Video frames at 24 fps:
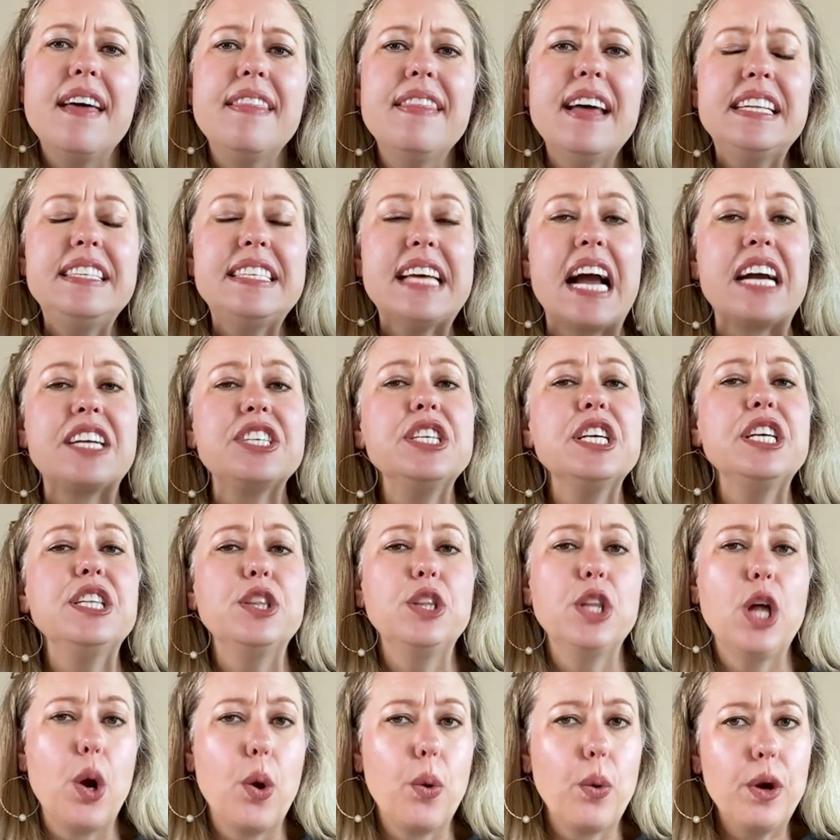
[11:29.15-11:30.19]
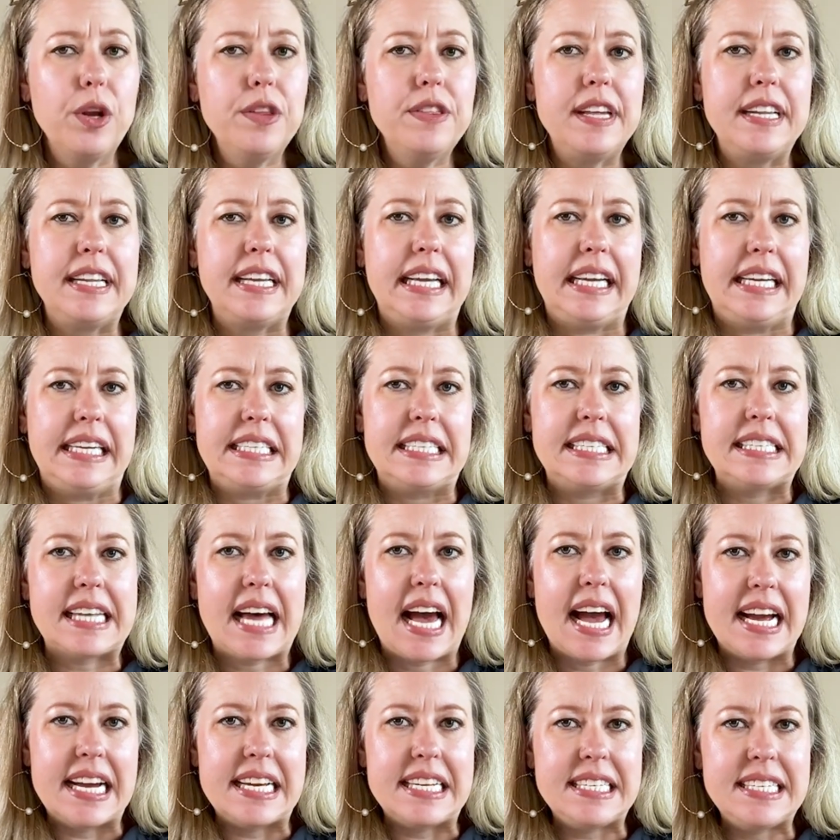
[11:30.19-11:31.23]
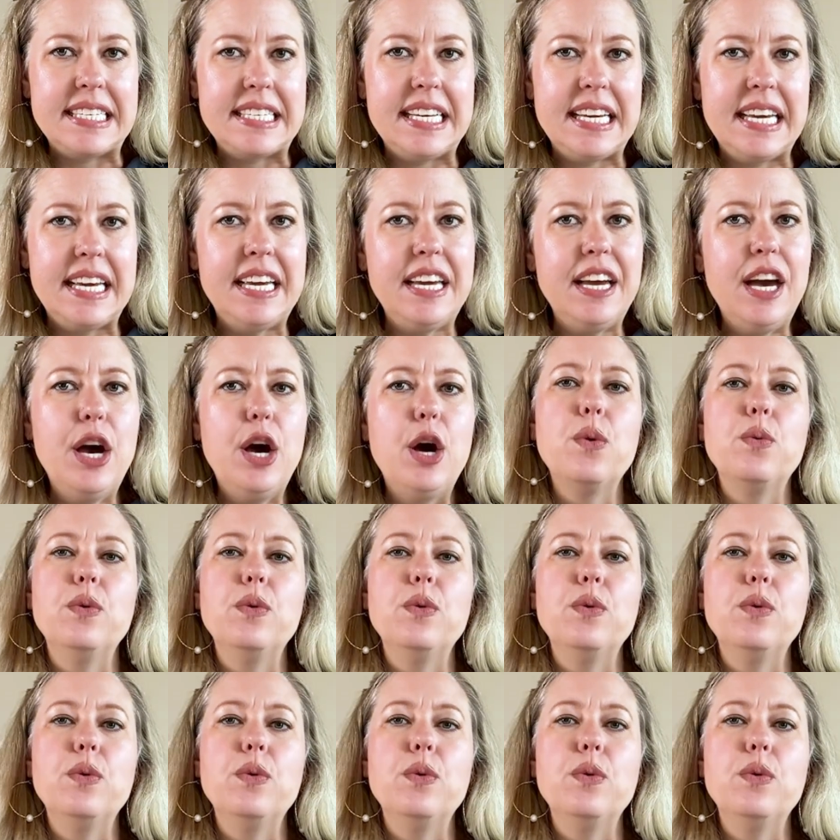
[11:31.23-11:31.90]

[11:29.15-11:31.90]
And that's actually lower than Eanes ISD,